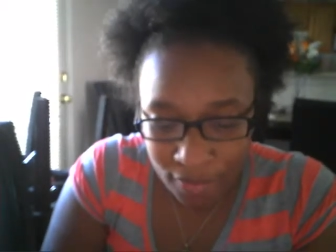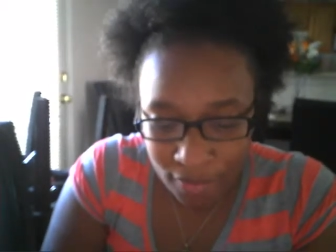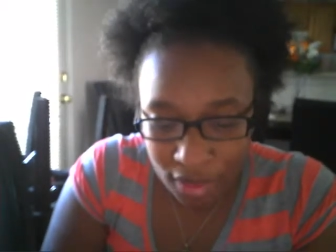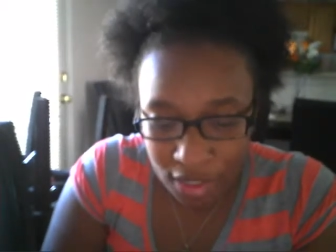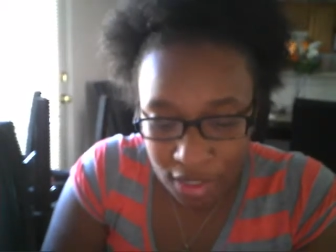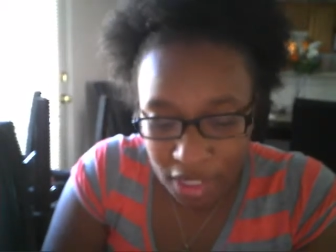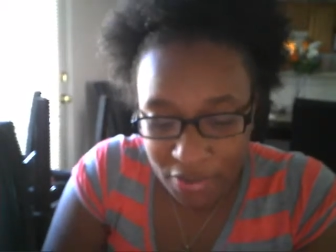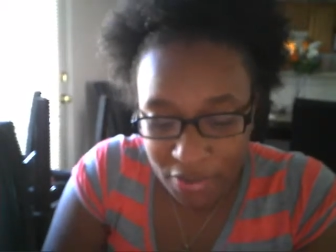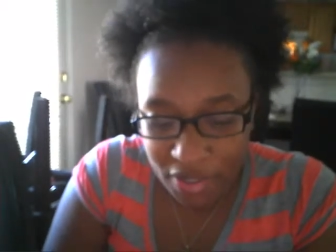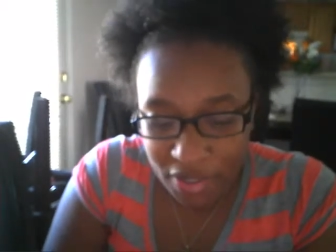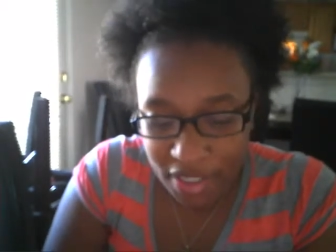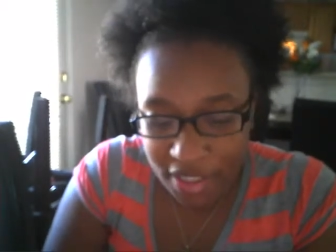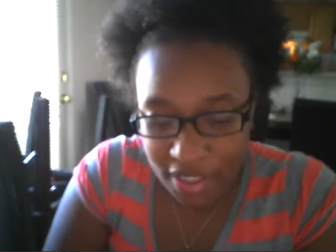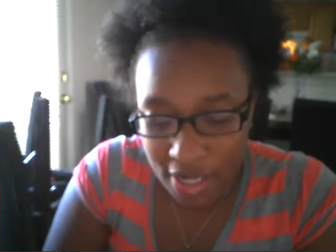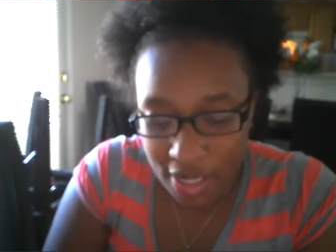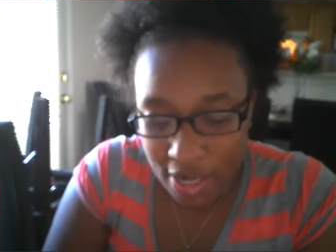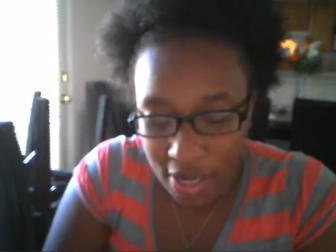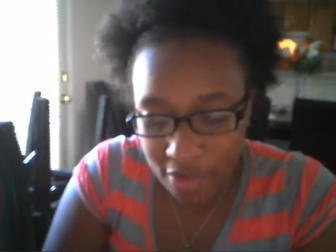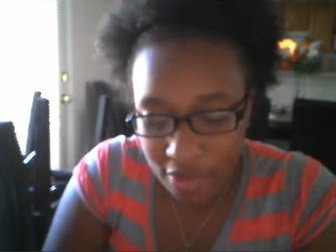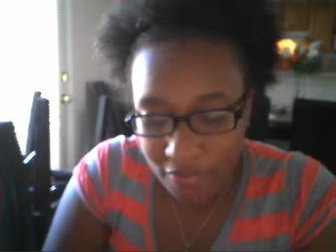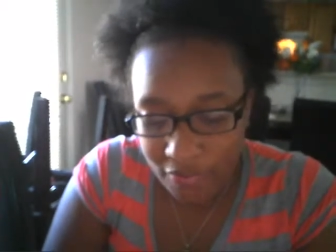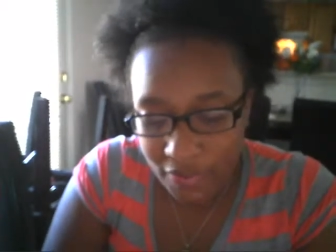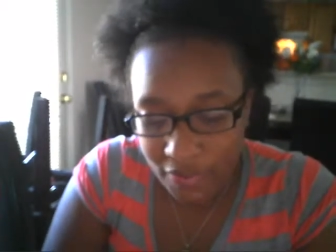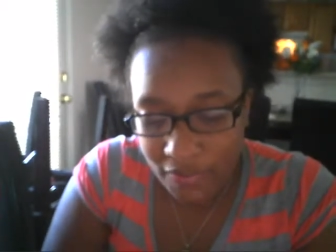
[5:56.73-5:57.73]
They were a
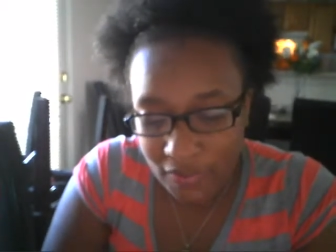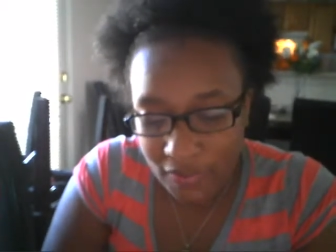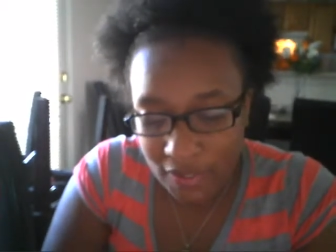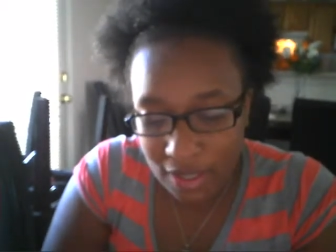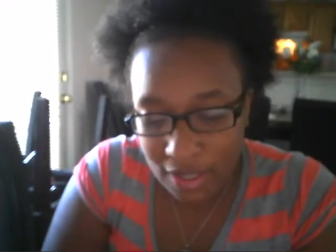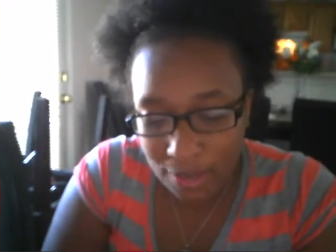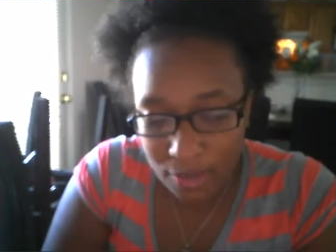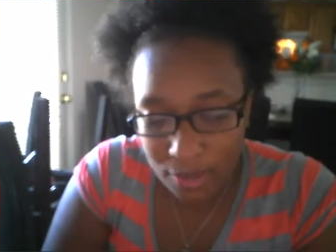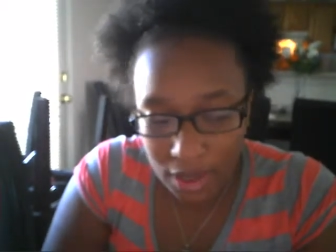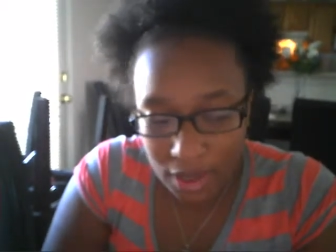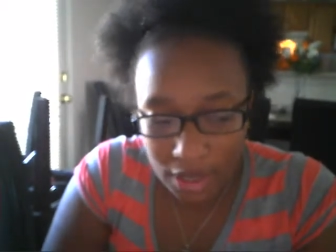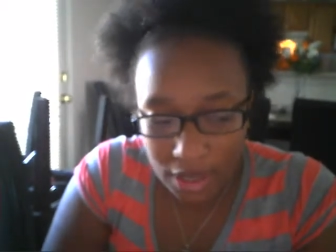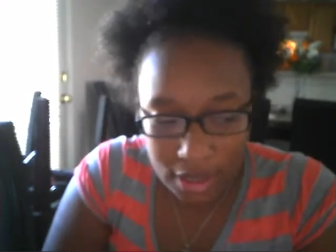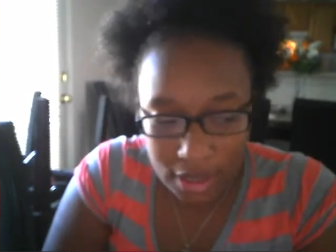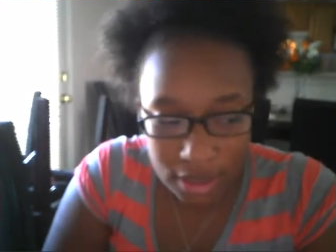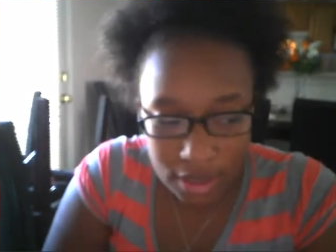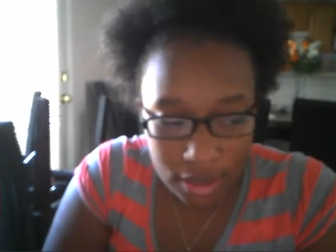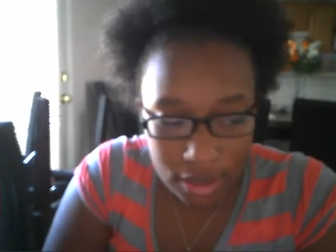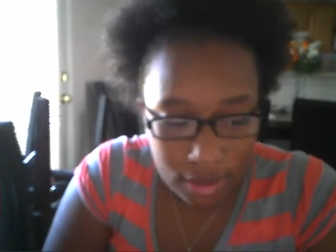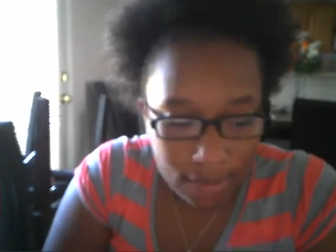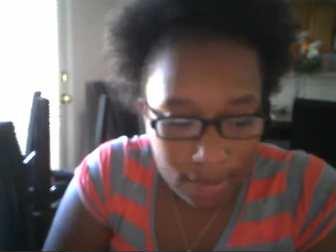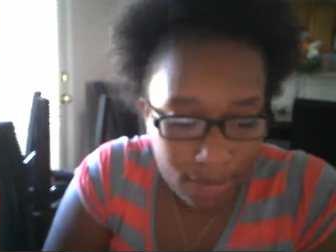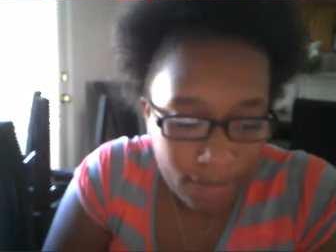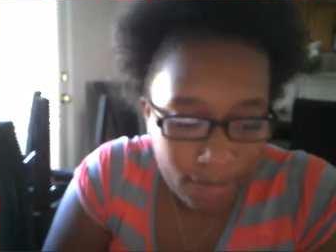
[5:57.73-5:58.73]
dollar fifty a
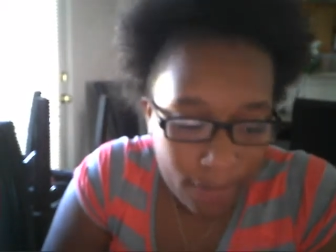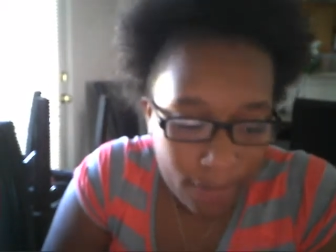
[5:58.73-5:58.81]
piece.